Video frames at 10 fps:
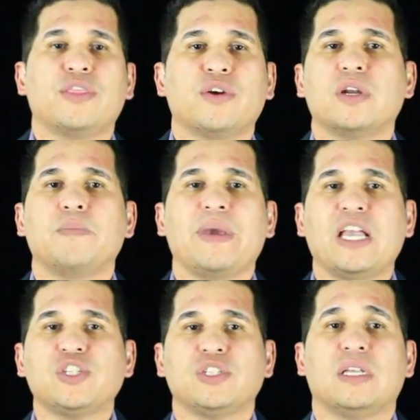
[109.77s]
30
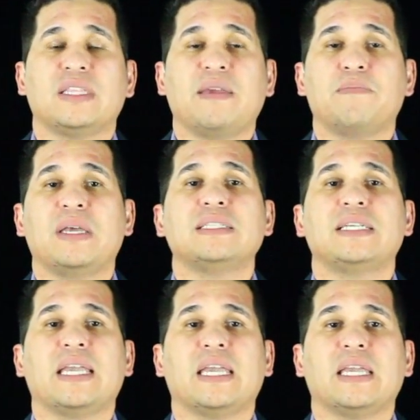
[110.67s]
patients that they've been
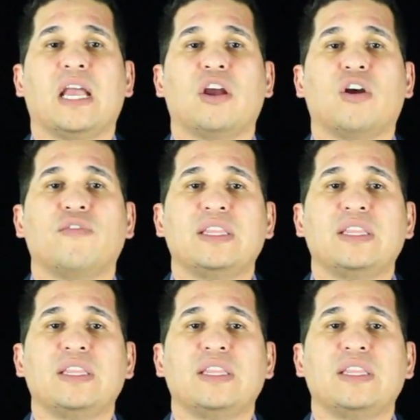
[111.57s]
taking care of,